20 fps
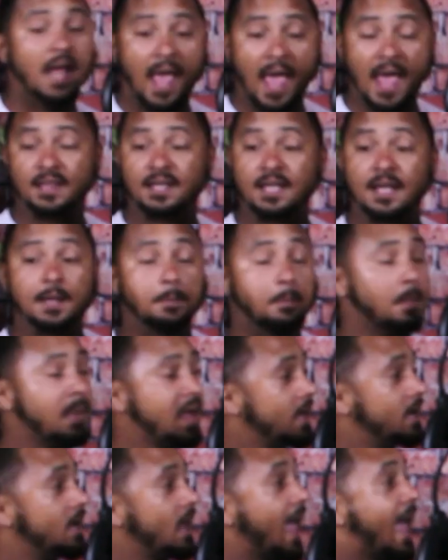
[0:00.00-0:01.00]
and then
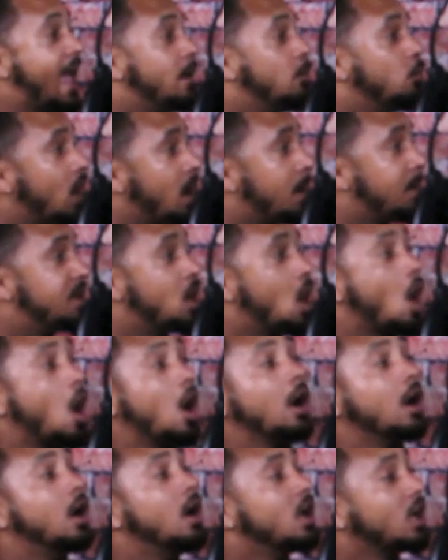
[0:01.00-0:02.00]
men and women
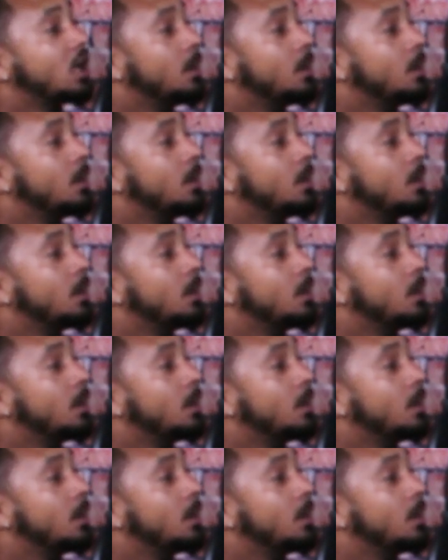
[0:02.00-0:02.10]
are